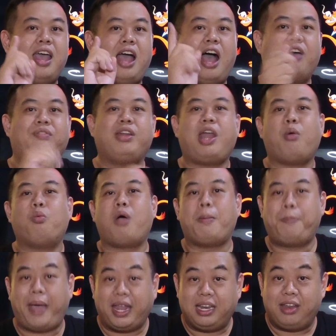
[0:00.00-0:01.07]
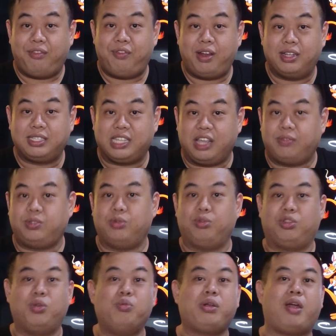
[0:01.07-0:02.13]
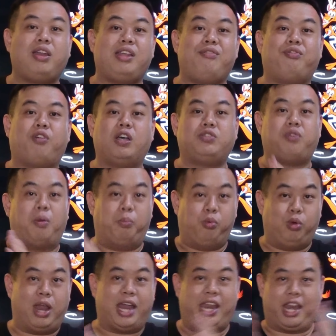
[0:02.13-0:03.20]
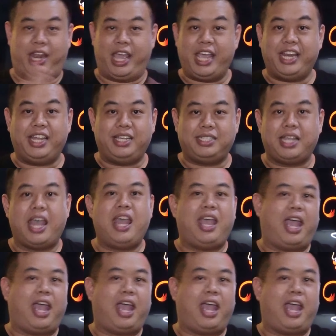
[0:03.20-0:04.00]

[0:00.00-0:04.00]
However, that 1 pack difference gives you 2 guaranteed foils for Mulan and Hades,